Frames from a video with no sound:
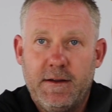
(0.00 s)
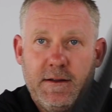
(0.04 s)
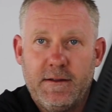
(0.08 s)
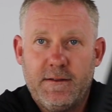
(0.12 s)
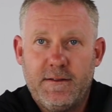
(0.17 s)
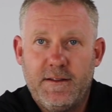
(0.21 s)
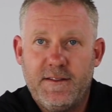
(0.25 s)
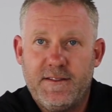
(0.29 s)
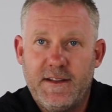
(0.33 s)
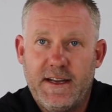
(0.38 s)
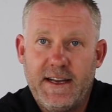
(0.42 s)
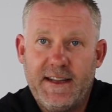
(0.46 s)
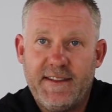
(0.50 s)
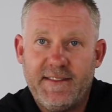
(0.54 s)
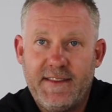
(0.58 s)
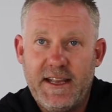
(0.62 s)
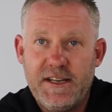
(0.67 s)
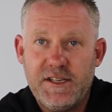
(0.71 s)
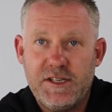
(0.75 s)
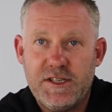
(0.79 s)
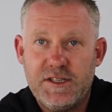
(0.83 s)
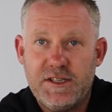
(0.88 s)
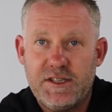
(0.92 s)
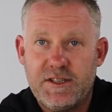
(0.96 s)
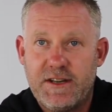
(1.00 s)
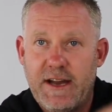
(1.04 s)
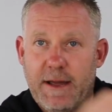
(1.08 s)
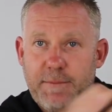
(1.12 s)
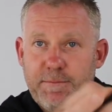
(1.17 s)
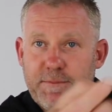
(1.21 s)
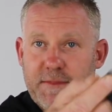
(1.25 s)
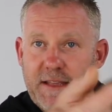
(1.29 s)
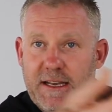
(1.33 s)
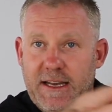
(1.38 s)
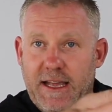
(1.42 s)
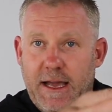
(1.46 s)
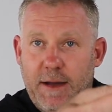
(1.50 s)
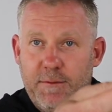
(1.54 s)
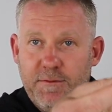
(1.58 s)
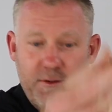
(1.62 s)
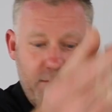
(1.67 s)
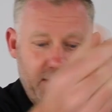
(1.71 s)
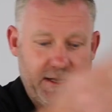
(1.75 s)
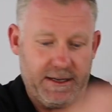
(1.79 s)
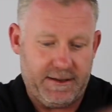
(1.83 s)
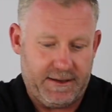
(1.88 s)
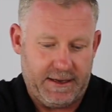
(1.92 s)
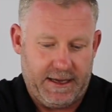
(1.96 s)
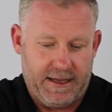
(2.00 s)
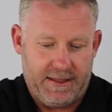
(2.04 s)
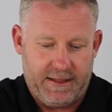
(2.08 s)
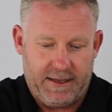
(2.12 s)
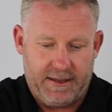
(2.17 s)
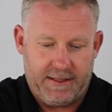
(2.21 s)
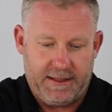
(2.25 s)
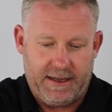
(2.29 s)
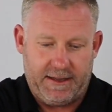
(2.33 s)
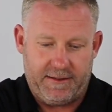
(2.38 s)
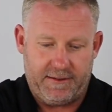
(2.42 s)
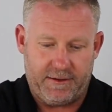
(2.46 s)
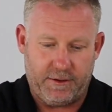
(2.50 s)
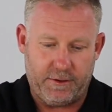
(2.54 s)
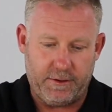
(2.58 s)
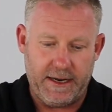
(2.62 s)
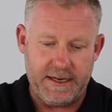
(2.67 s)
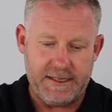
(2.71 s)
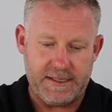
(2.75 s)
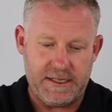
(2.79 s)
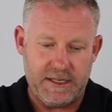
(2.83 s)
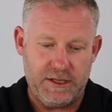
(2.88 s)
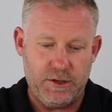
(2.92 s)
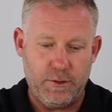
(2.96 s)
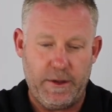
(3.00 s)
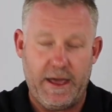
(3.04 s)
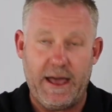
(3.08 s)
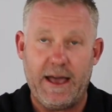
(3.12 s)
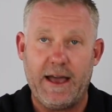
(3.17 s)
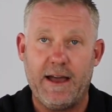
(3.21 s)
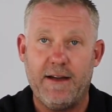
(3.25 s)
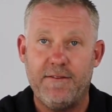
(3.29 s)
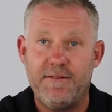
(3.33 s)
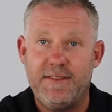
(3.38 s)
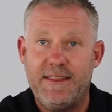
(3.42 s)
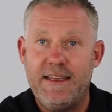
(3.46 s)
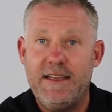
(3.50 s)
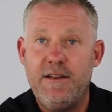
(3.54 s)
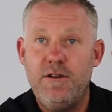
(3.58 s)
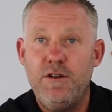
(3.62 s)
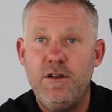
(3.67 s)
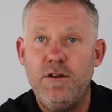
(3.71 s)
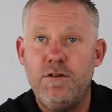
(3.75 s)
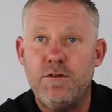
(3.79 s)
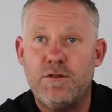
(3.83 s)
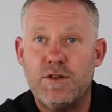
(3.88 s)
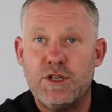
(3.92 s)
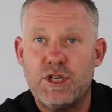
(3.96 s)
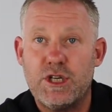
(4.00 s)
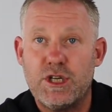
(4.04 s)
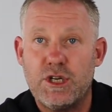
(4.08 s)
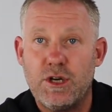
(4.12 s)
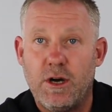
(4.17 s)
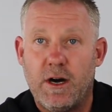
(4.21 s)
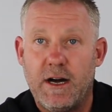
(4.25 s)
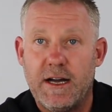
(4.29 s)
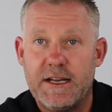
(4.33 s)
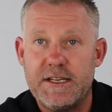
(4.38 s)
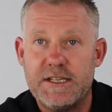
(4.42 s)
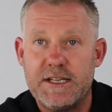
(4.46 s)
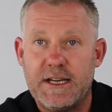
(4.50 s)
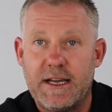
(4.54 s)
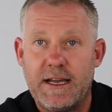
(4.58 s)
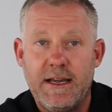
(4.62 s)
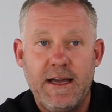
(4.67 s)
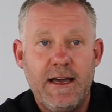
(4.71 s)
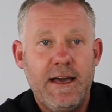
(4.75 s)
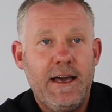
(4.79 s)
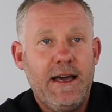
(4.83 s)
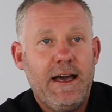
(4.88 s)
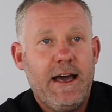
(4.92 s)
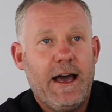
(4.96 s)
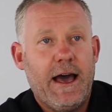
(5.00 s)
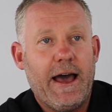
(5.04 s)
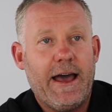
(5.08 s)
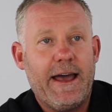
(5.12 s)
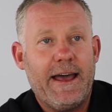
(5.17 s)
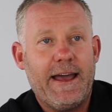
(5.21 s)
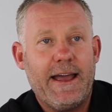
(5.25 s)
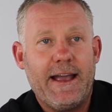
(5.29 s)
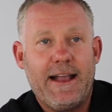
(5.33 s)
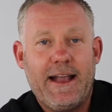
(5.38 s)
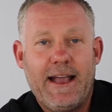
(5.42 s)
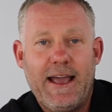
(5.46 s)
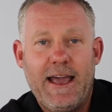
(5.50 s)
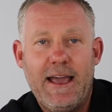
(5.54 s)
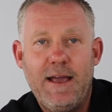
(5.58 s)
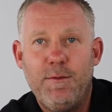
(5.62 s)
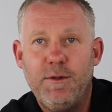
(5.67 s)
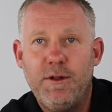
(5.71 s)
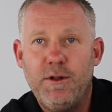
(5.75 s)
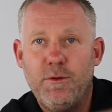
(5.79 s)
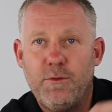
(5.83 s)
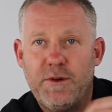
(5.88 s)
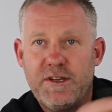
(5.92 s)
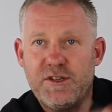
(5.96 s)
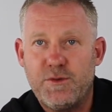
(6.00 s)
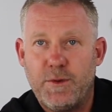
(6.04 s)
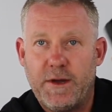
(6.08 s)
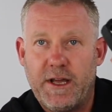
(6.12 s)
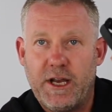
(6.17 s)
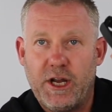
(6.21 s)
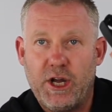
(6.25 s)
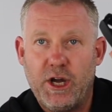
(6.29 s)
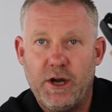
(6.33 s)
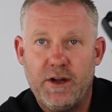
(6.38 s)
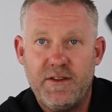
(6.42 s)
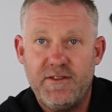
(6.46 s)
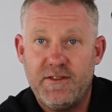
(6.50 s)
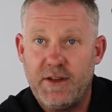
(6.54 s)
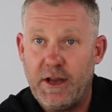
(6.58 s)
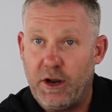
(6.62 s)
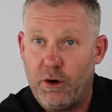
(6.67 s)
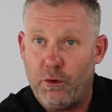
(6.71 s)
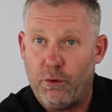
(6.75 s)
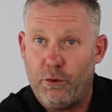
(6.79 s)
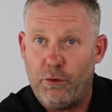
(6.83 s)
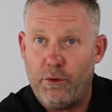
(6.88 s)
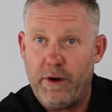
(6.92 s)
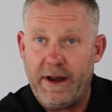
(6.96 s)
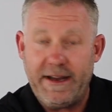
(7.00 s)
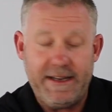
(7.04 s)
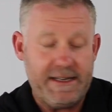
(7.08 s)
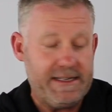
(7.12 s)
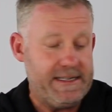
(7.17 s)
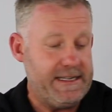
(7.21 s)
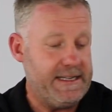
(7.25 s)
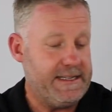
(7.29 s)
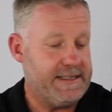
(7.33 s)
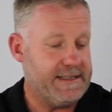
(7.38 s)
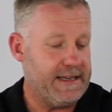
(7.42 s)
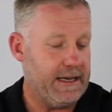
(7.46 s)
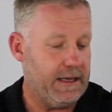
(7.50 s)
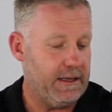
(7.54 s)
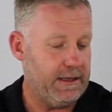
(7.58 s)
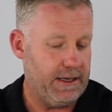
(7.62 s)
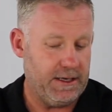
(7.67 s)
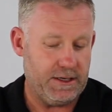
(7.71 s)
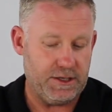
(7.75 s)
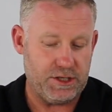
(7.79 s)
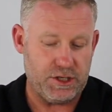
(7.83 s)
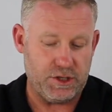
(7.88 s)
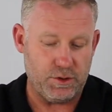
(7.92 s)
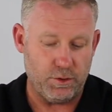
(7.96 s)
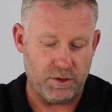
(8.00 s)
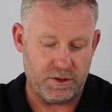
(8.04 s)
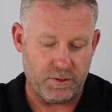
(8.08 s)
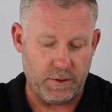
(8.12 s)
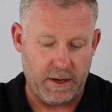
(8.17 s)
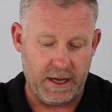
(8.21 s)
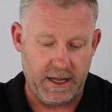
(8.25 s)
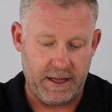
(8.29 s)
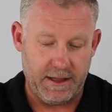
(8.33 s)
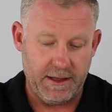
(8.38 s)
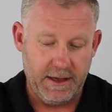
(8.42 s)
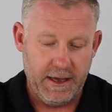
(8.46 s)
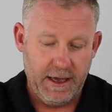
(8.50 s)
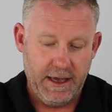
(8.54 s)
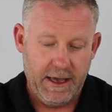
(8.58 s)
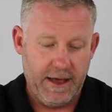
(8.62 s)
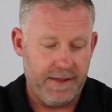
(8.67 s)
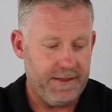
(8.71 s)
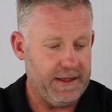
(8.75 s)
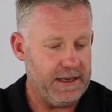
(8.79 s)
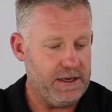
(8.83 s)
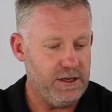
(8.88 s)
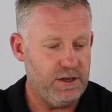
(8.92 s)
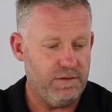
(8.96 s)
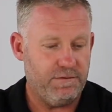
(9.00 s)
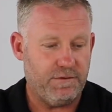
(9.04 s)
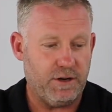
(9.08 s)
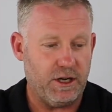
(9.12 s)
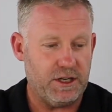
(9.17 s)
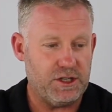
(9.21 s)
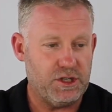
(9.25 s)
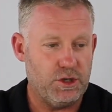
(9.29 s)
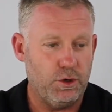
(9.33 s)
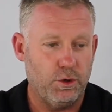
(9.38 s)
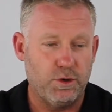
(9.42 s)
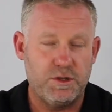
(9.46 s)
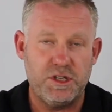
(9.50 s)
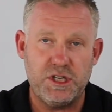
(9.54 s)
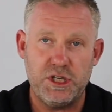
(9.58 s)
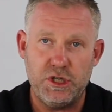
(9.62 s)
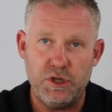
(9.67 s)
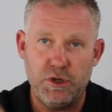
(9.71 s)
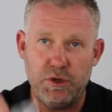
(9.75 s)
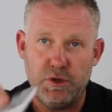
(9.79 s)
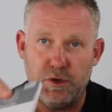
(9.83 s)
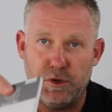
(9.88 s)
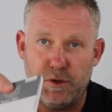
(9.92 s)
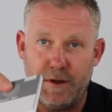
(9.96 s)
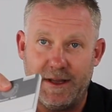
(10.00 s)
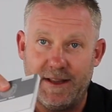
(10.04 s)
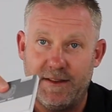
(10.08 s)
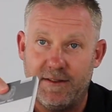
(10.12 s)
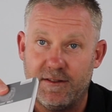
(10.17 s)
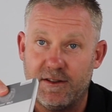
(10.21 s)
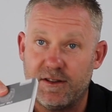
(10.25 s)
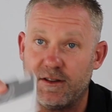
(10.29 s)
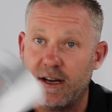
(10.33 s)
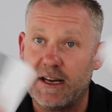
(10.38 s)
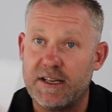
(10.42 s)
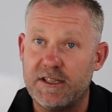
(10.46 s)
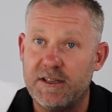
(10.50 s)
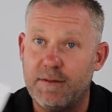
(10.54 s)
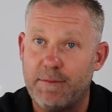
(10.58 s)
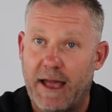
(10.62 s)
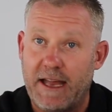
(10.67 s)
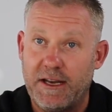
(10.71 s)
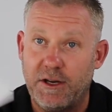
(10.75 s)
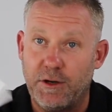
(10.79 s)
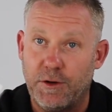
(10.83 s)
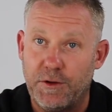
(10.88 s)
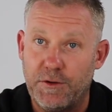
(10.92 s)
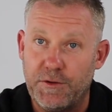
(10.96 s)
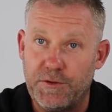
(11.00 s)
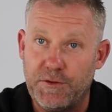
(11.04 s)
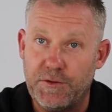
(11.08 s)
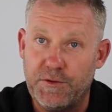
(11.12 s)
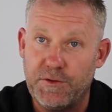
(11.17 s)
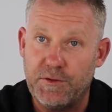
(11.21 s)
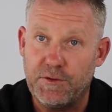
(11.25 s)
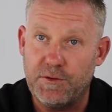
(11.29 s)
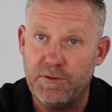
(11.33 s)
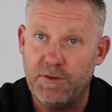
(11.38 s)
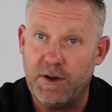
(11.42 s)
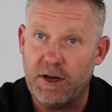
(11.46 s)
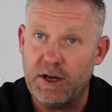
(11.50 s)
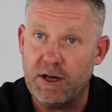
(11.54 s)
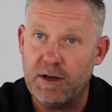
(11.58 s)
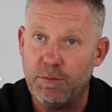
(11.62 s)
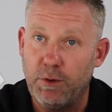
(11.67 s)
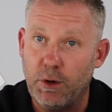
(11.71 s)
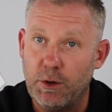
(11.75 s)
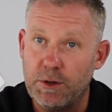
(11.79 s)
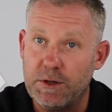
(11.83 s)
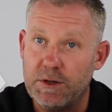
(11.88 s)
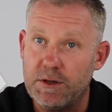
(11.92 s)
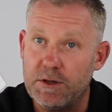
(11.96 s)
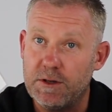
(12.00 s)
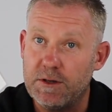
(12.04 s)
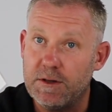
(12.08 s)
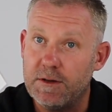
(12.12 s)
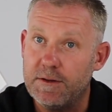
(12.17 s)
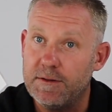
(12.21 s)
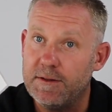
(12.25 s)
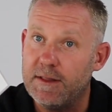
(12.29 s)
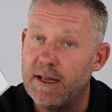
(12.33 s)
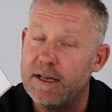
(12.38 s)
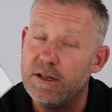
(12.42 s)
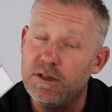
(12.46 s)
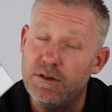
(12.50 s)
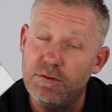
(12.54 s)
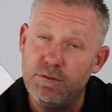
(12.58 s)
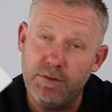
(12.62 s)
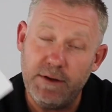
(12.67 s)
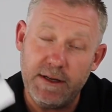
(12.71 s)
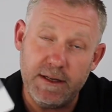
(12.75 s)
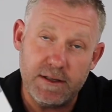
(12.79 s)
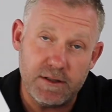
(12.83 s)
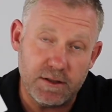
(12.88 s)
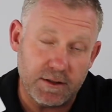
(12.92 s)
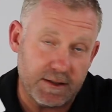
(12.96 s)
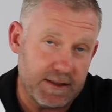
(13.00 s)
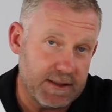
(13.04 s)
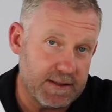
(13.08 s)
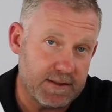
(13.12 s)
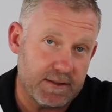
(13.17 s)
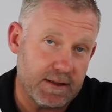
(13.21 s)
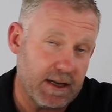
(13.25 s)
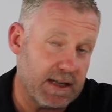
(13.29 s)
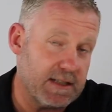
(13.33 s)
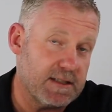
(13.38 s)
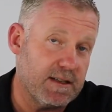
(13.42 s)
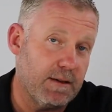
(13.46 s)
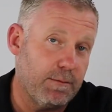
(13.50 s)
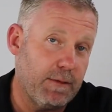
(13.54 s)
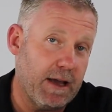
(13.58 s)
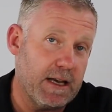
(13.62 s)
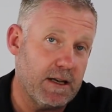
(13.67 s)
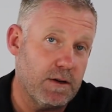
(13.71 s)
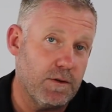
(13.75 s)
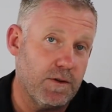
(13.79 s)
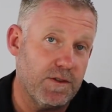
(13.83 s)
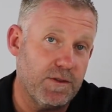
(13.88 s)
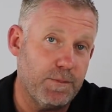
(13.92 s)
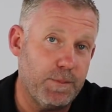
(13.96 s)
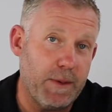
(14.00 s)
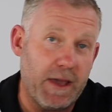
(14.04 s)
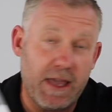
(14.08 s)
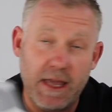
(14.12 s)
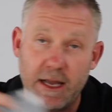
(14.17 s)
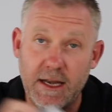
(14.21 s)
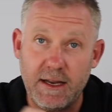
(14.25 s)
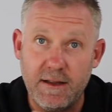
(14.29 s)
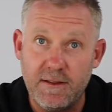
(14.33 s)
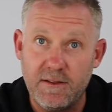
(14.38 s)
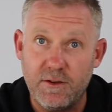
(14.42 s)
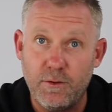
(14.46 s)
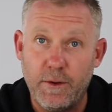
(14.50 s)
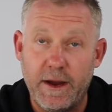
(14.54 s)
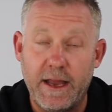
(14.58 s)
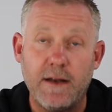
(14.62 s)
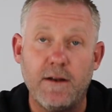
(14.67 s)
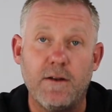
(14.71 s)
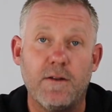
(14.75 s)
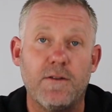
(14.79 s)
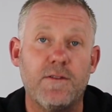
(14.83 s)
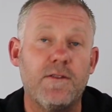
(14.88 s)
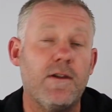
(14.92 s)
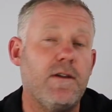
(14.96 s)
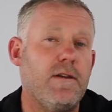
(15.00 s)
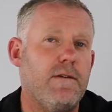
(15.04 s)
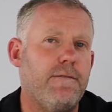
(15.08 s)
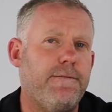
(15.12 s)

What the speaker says: there's an extension strap that comes with it. I think that's great. You have the new charging cable, which we're going to go into in great detail in a short while. And then you've got your 2 instruction manuals. Very important that you read your instruction manuals beginning to end so you